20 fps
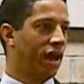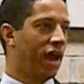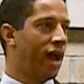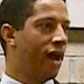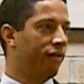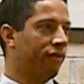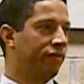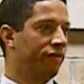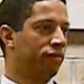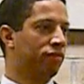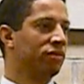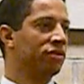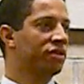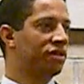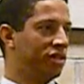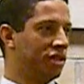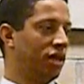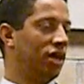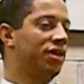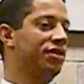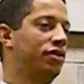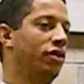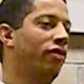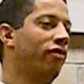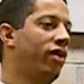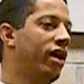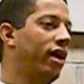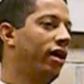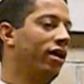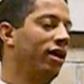that have
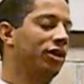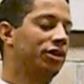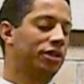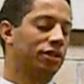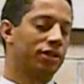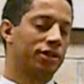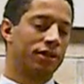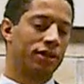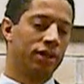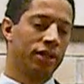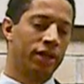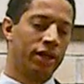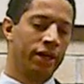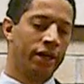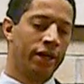CSO violations.